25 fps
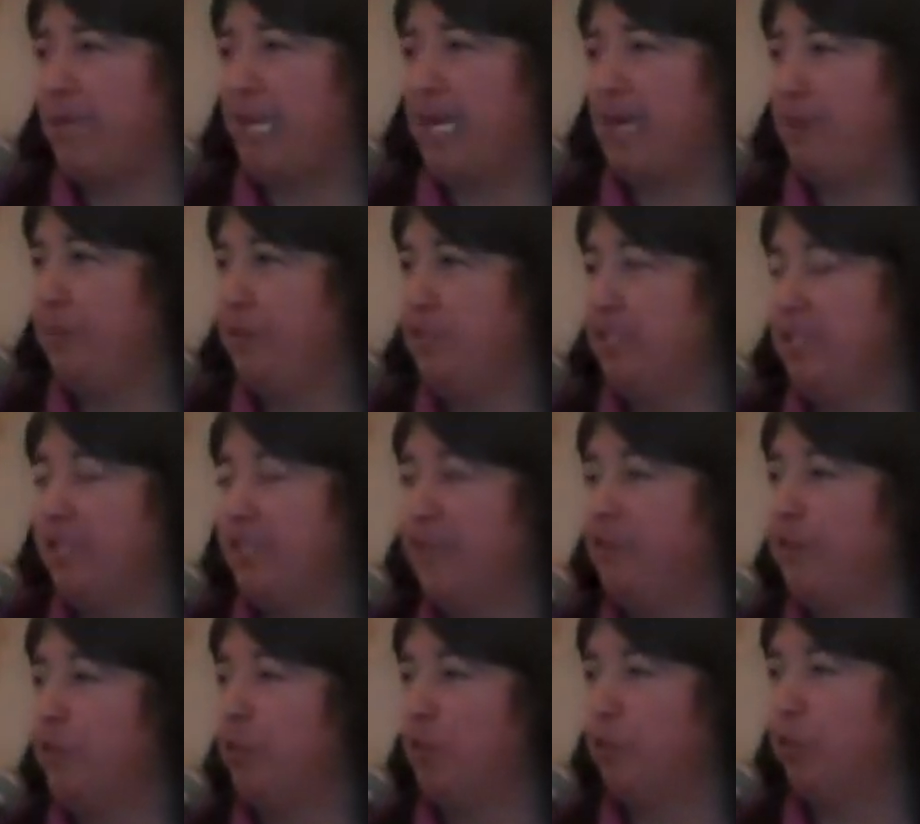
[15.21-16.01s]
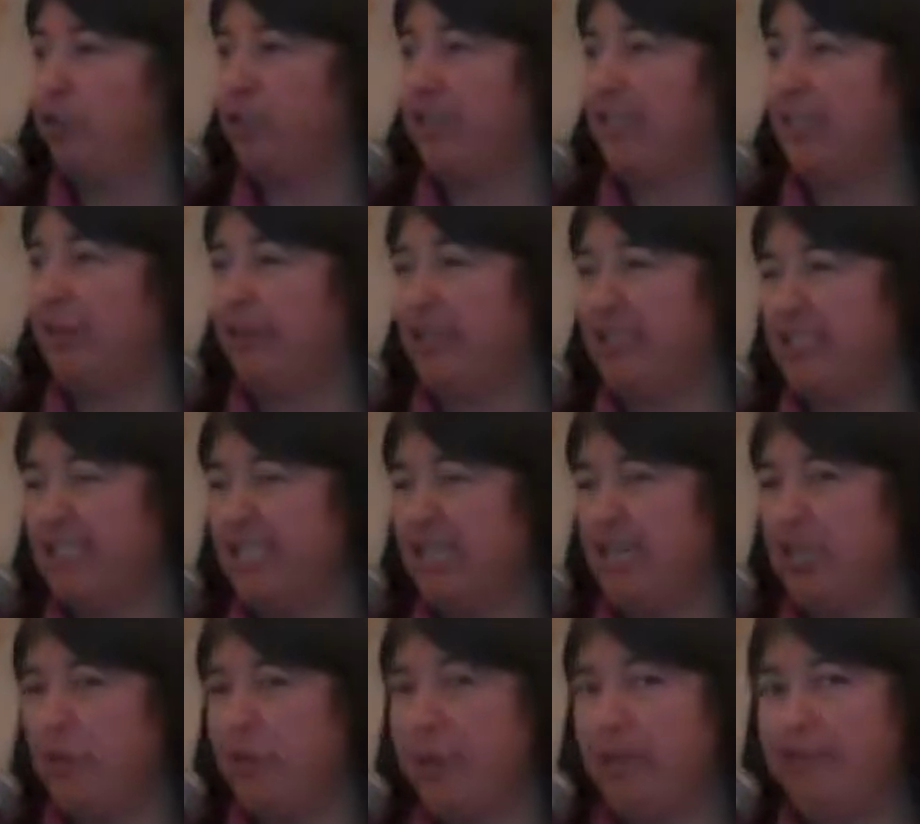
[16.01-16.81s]
happen to live in rural
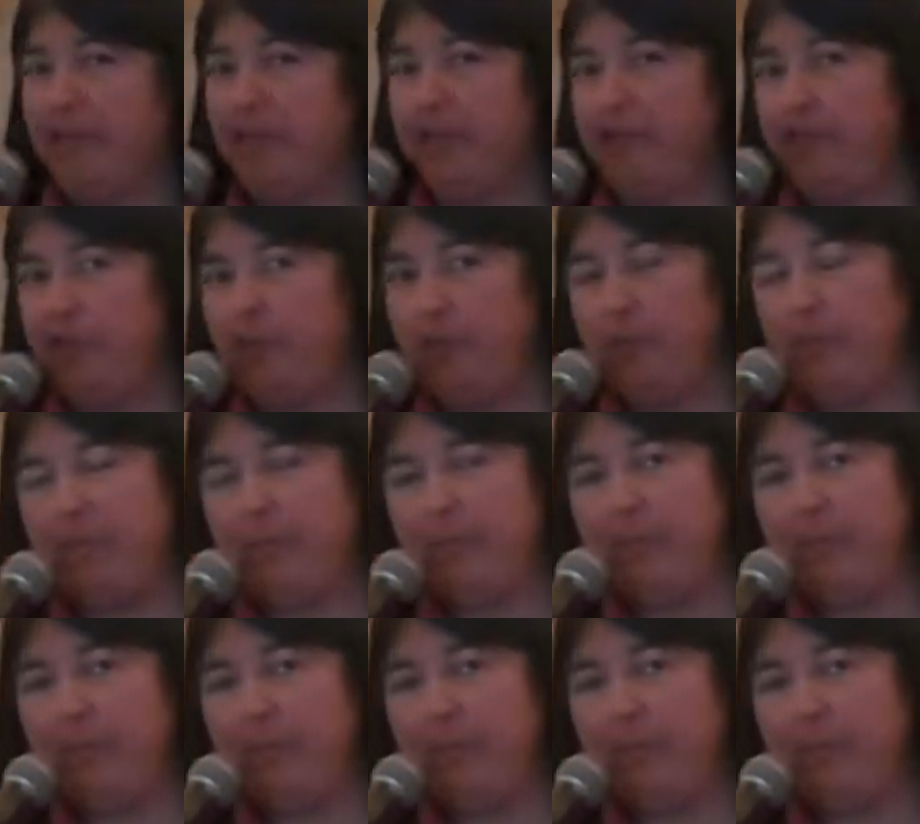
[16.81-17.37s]
areas, I know we have a few